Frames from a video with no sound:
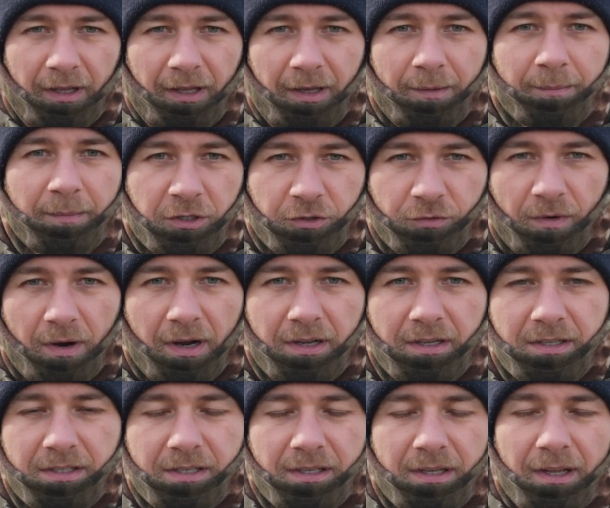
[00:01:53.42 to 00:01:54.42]
image
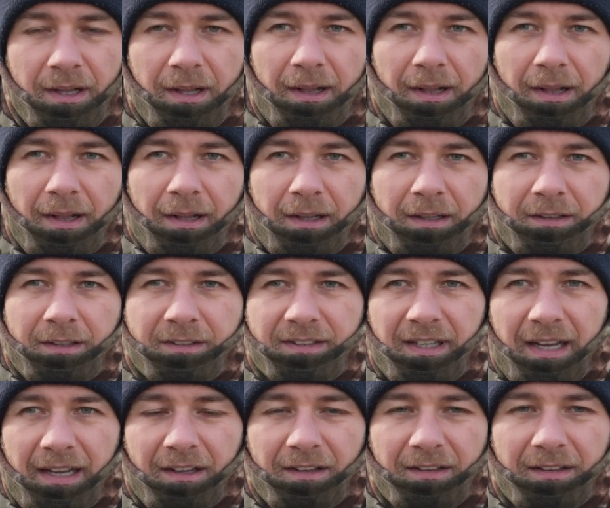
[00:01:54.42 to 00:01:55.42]
wise. The
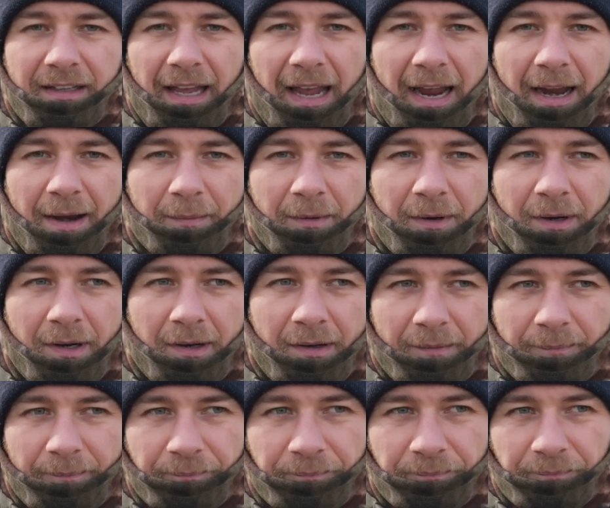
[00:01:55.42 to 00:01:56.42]
second camera